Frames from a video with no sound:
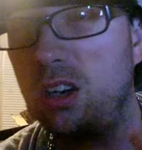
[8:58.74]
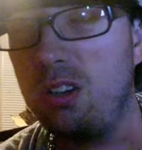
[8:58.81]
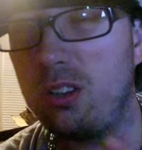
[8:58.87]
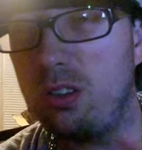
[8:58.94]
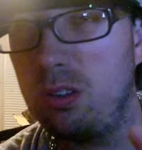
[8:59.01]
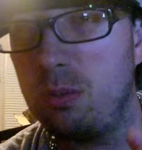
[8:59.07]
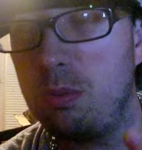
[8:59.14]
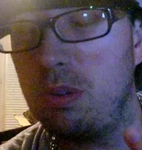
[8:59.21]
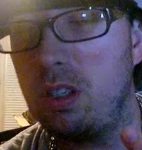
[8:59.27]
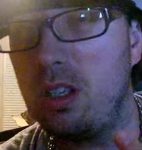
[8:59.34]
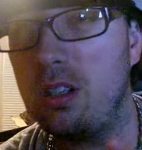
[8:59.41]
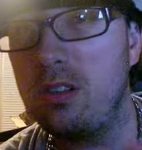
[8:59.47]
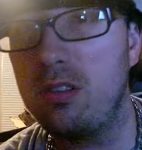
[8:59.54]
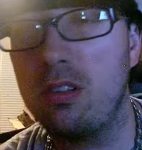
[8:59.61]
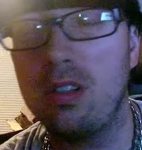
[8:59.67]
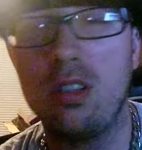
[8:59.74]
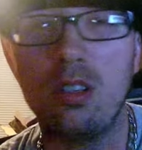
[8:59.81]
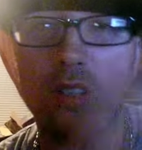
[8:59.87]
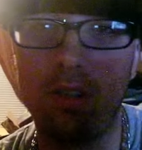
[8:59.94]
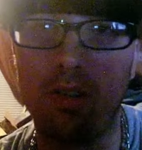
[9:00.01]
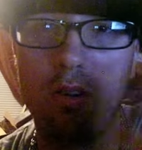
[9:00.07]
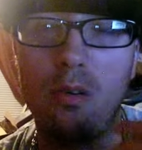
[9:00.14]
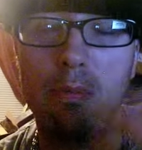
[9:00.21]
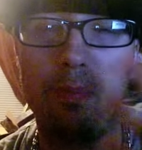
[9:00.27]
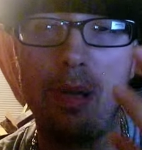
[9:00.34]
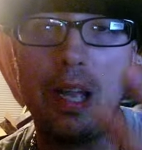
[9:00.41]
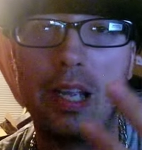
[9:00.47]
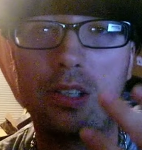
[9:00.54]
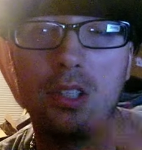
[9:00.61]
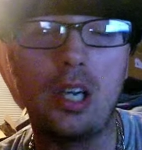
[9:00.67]
Hulu Plus. I'm going
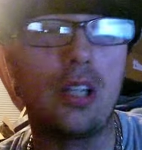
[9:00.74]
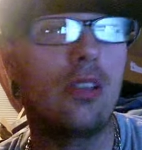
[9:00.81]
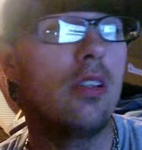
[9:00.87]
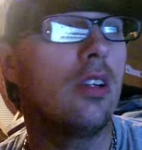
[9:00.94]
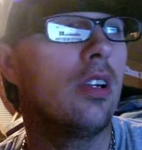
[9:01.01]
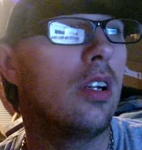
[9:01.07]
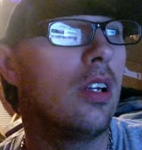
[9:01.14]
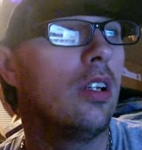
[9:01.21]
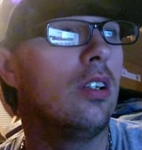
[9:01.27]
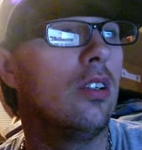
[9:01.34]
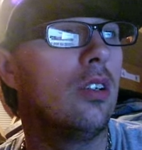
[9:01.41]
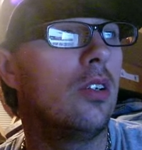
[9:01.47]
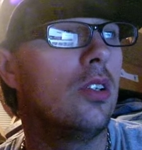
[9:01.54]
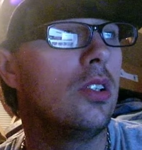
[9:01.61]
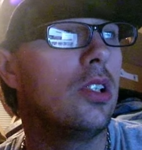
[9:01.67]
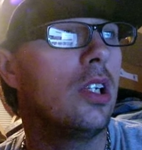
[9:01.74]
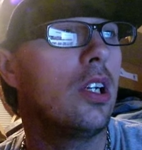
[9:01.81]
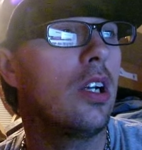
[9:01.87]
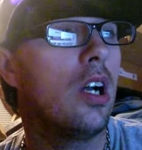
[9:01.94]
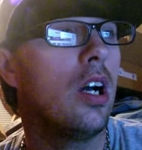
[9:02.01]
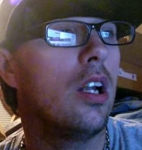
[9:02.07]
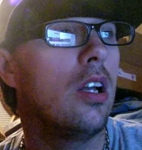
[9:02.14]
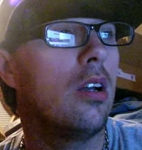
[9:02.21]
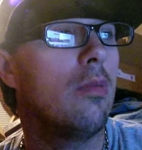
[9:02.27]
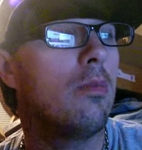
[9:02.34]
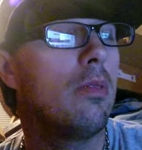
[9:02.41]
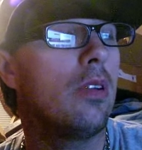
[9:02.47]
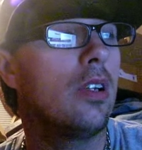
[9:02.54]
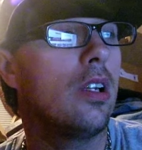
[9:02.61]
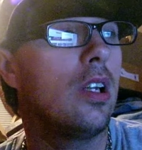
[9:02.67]
back right there. I don't know if she caught up,
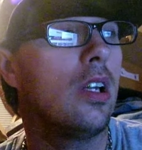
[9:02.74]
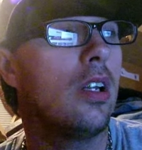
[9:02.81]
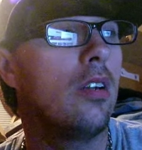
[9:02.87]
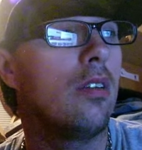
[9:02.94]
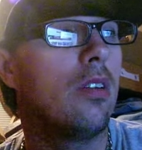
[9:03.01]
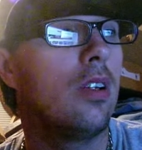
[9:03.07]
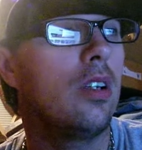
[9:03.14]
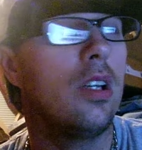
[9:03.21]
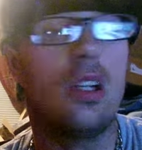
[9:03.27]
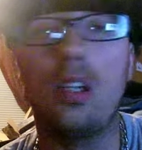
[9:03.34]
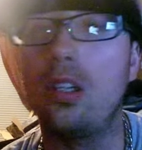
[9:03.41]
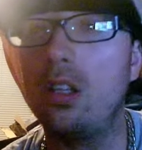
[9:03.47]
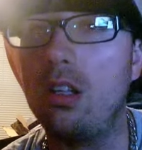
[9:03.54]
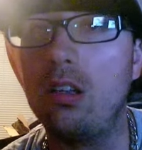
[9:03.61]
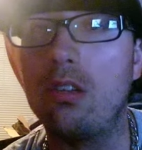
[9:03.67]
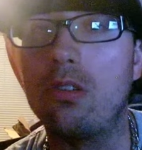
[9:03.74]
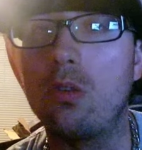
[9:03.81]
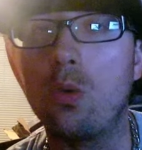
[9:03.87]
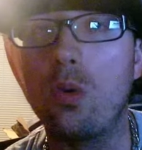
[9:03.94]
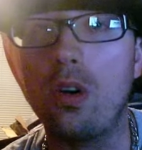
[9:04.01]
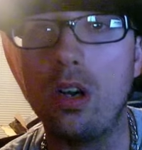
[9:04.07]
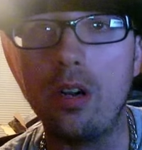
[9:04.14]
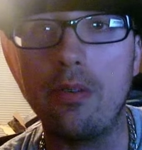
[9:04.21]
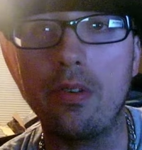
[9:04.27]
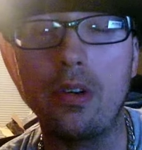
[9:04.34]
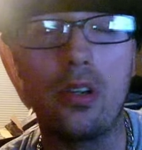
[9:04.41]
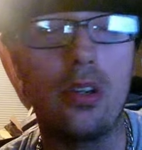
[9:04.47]
getting getting close or whatever. You